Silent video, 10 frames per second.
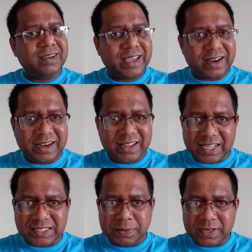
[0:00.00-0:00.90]

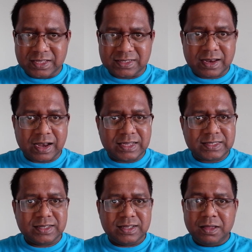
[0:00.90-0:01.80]
Canadian experience
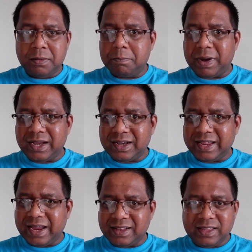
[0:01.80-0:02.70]
class
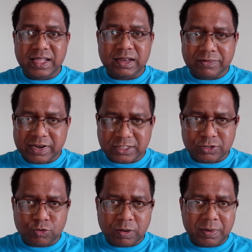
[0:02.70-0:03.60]
might get the
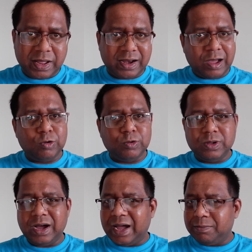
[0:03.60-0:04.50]
invitation to apply. Now,
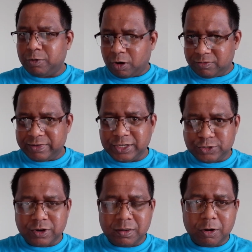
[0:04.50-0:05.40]
I'm not very
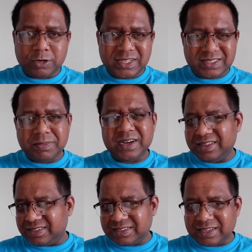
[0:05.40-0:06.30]
sure about this, but
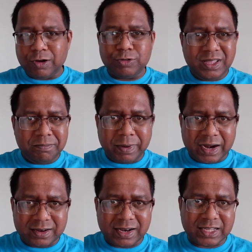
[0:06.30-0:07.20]
this is how the
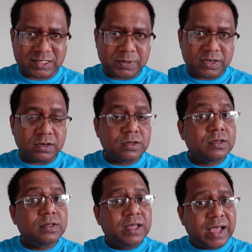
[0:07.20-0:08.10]
pattern has been,
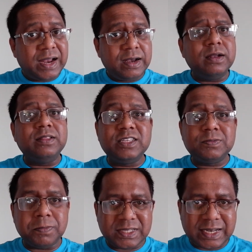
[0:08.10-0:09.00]
and
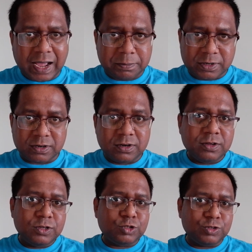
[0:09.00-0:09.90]
this must happen
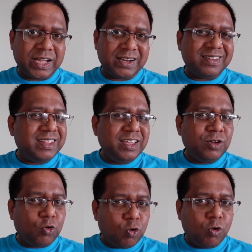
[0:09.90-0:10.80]
so that
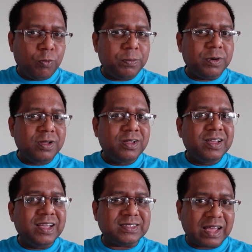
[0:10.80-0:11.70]
the hope
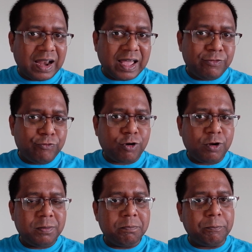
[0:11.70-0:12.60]
is alive
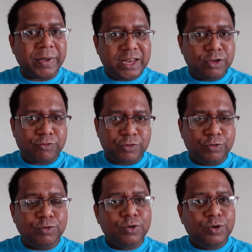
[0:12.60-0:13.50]
for many of
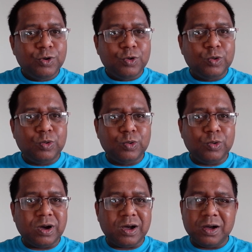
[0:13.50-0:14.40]
you who